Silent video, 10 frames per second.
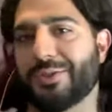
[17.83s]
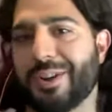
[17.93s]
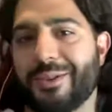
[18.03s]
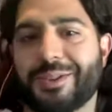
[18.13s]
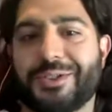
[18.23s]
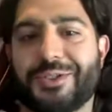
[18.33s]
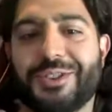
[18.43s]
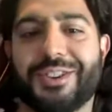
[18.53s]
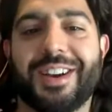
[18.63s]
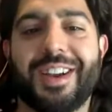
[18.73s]
Not really
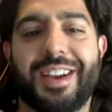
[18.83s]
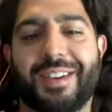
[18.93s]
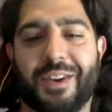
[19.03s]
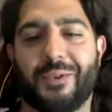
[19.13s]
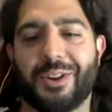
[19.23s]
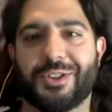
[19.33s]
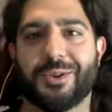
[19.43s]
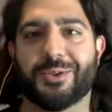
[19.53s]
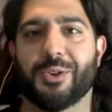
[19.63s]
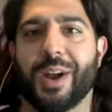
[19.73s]
sure if that ratio is
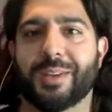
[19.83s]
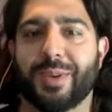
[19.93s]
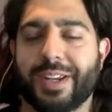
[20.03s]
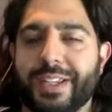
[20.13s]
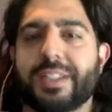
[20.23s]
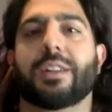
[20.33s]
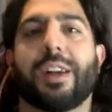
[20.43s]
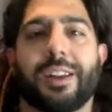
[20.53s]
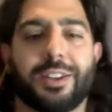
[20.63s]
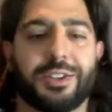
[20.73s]
correct, but he's seen a lot of
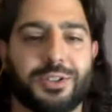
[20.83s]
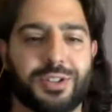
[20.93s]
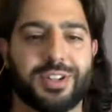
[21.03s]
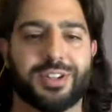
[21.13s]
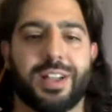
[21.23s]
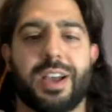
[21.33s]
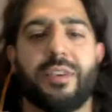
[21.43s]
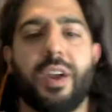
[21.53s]
clusters in his life.